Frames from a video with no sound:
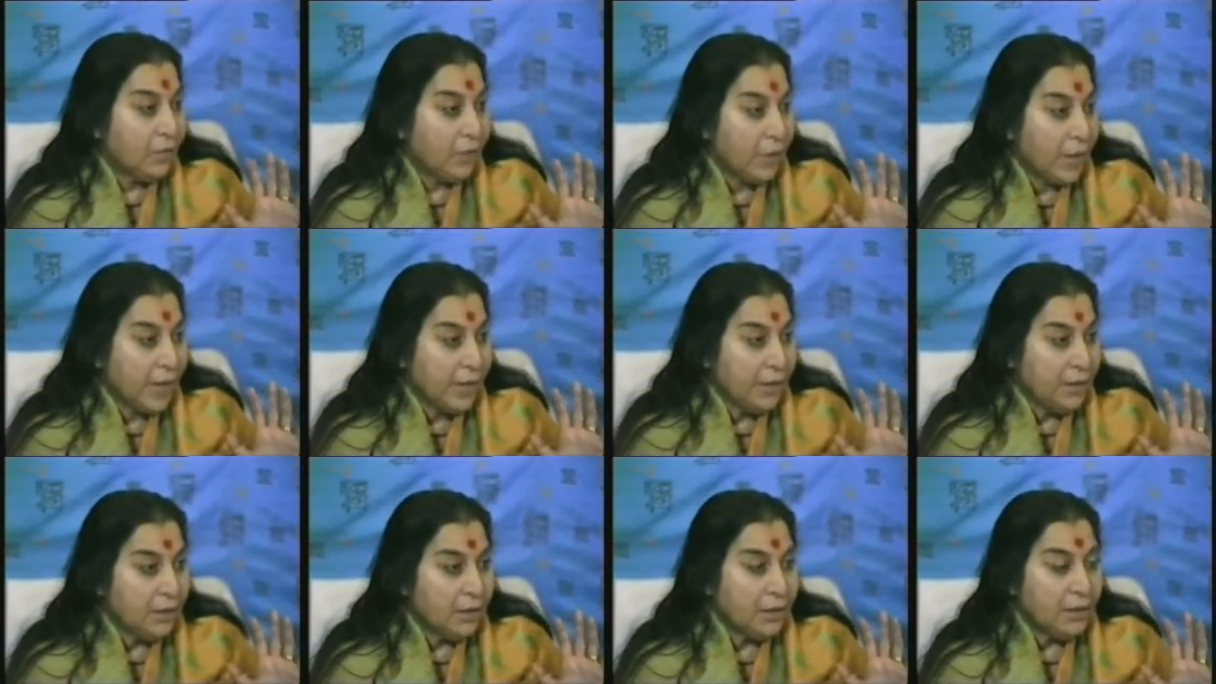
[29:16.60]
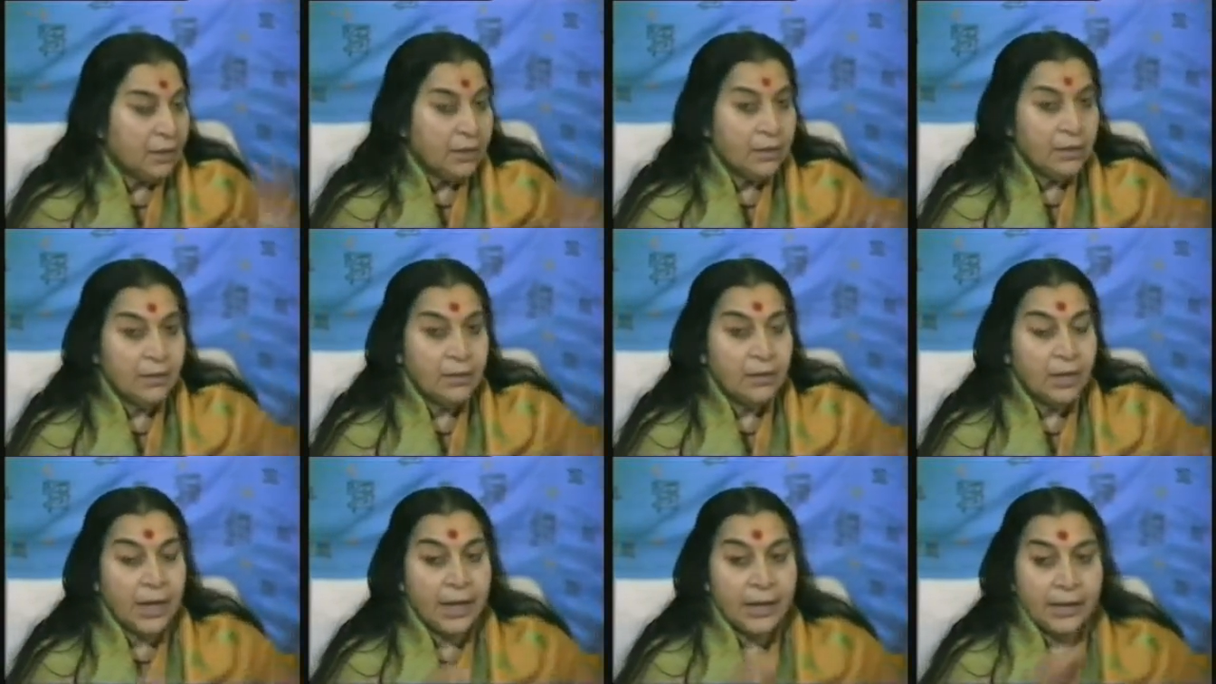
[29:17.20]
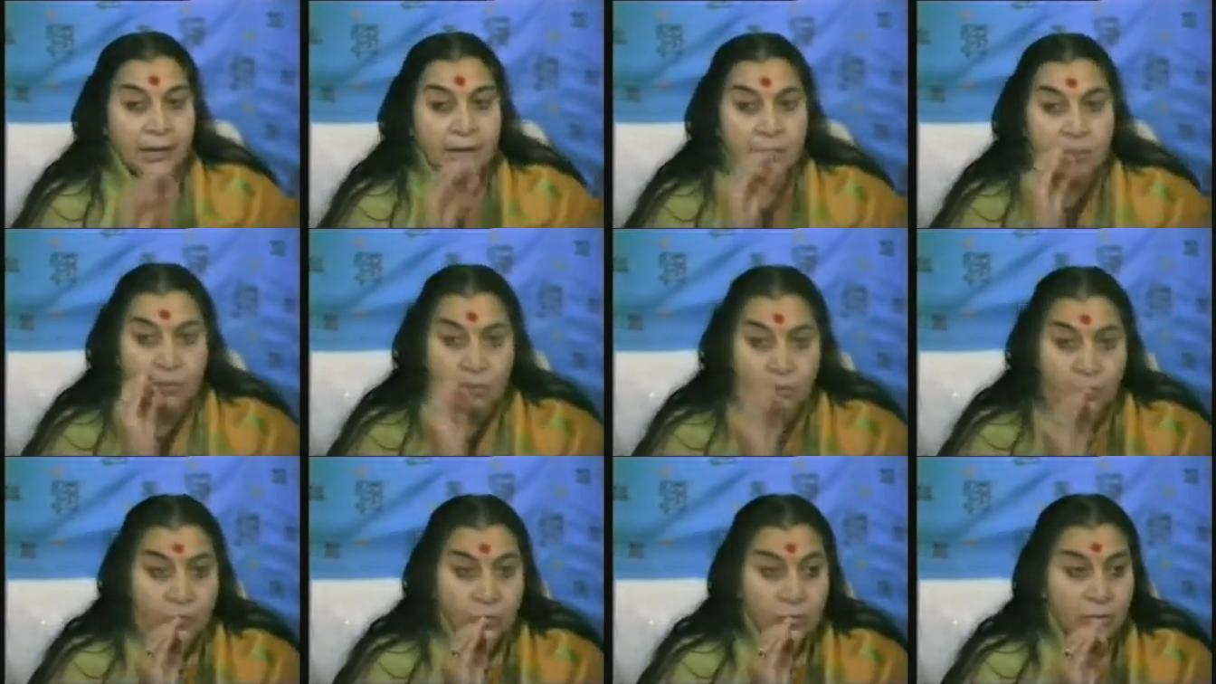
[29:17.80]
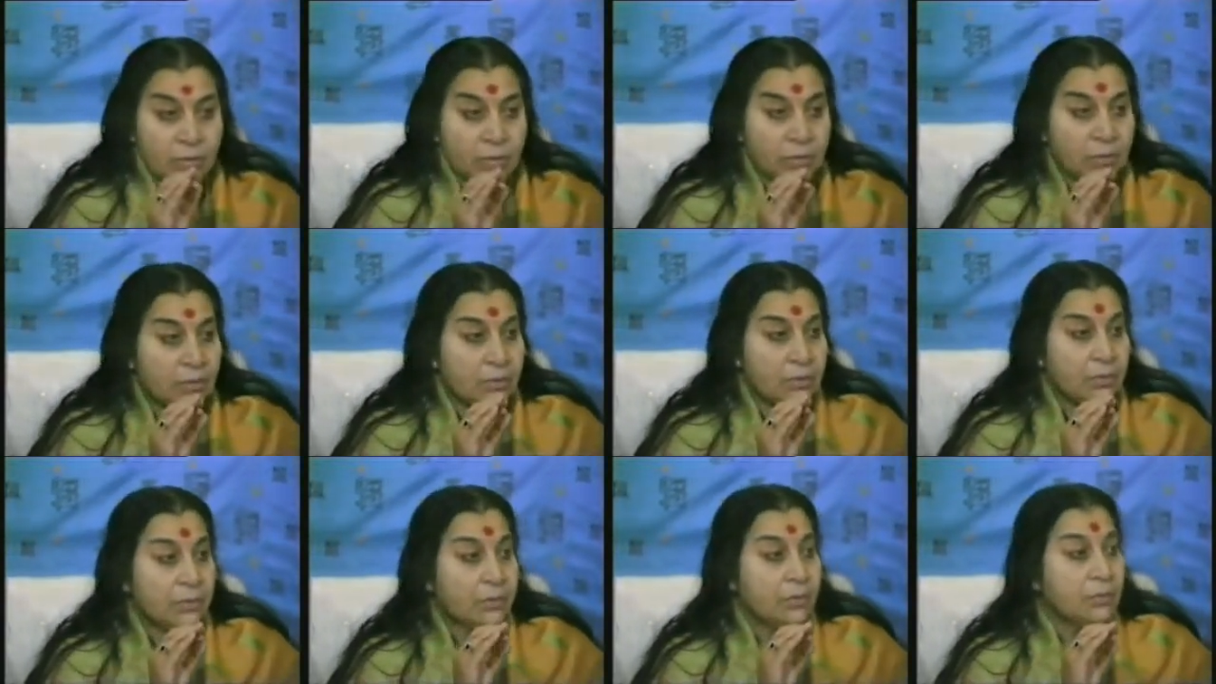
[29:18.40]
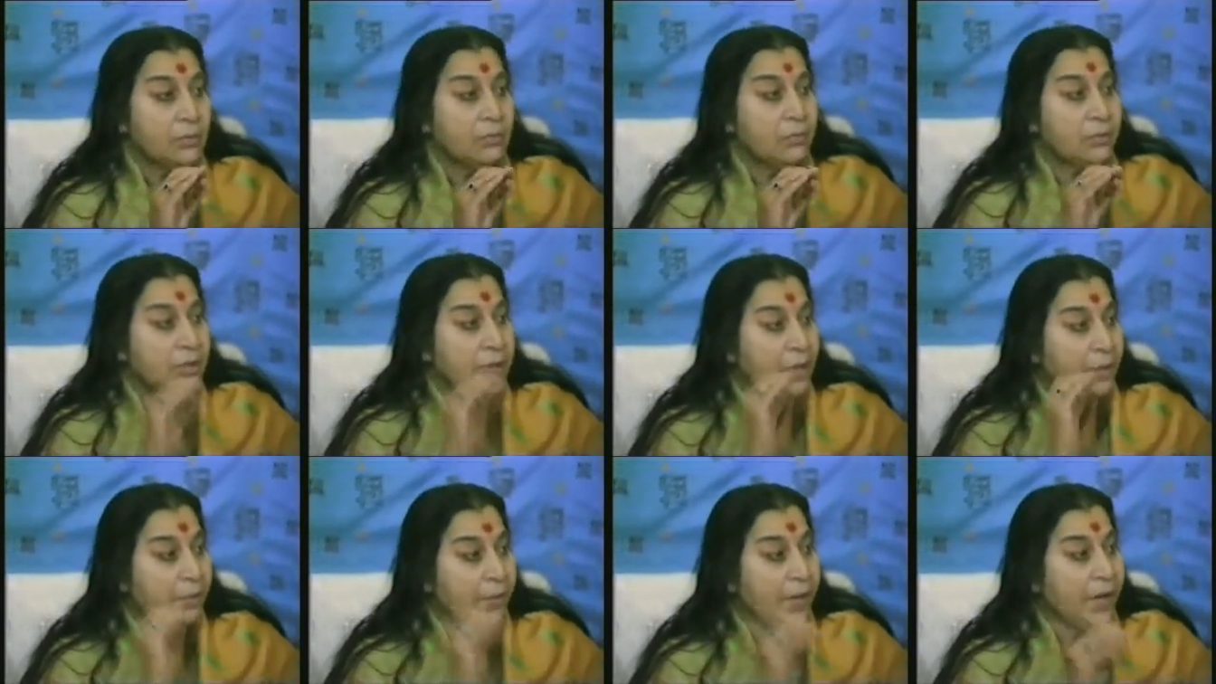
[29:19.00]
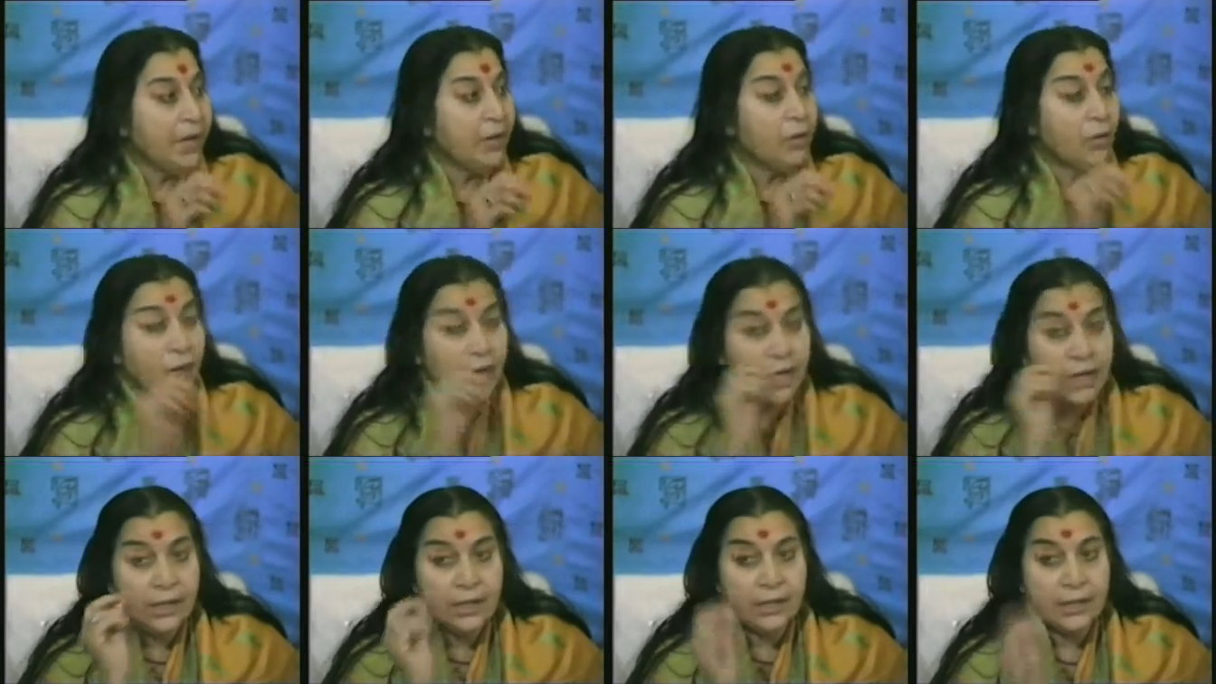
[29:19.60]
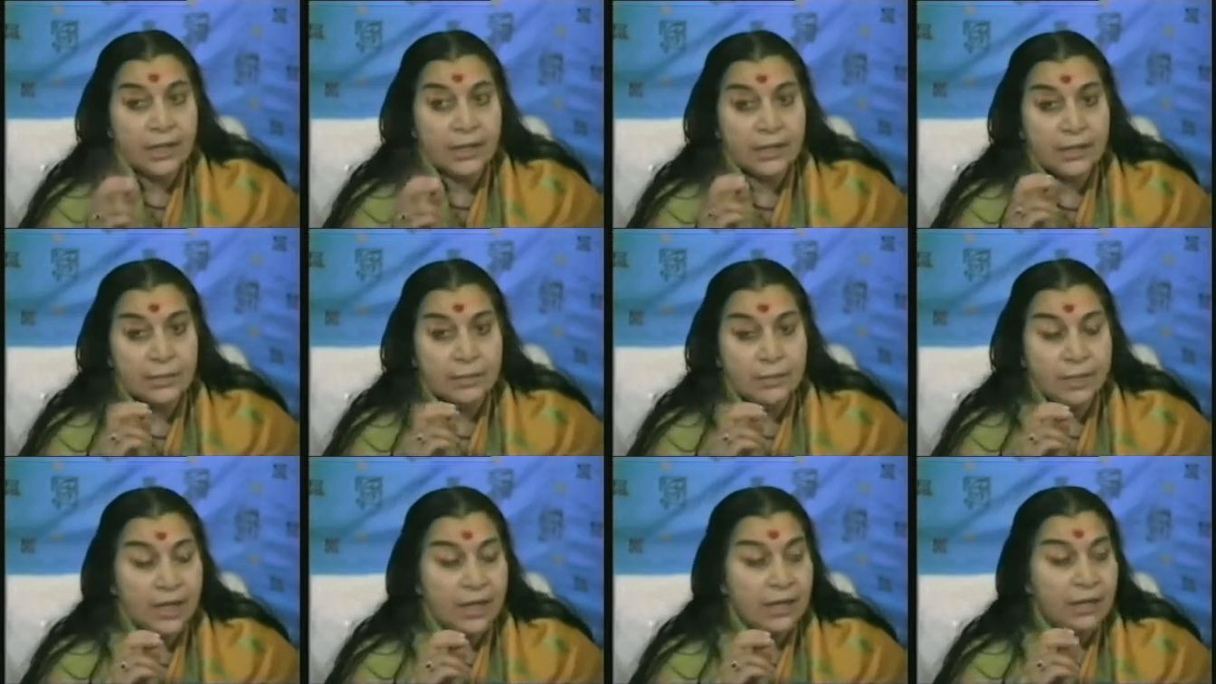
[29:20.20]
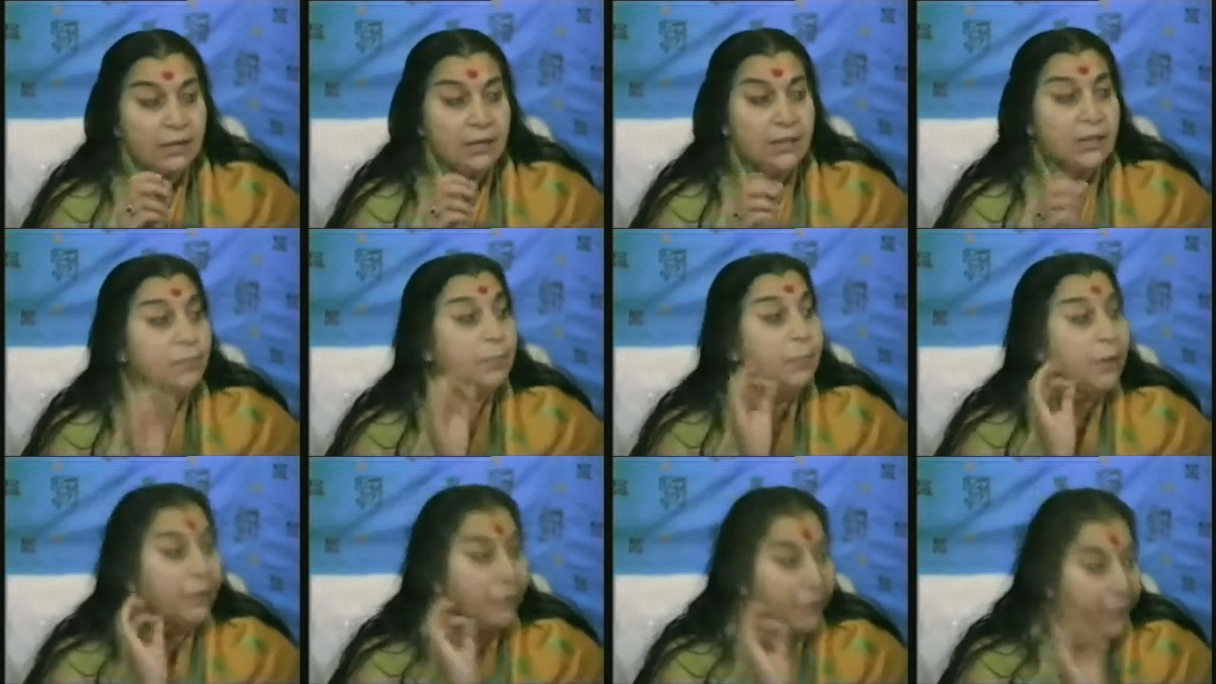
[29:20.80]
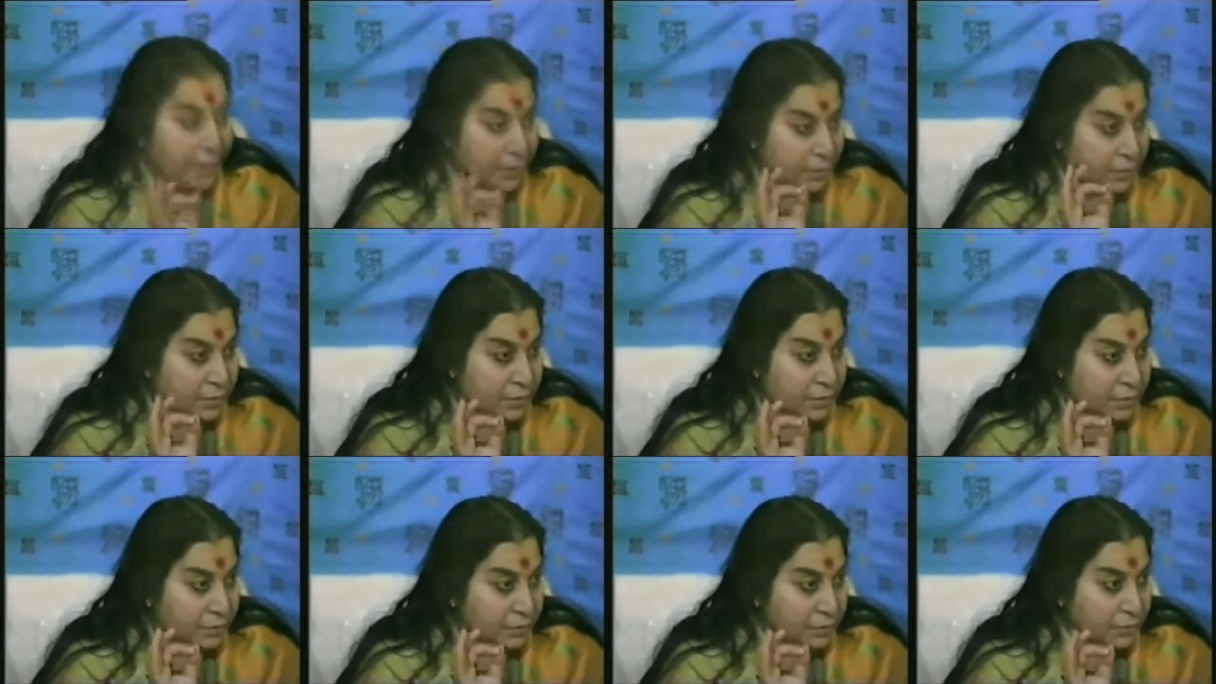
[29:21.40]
Alright? And the screws which are made or anything that is made is perfect.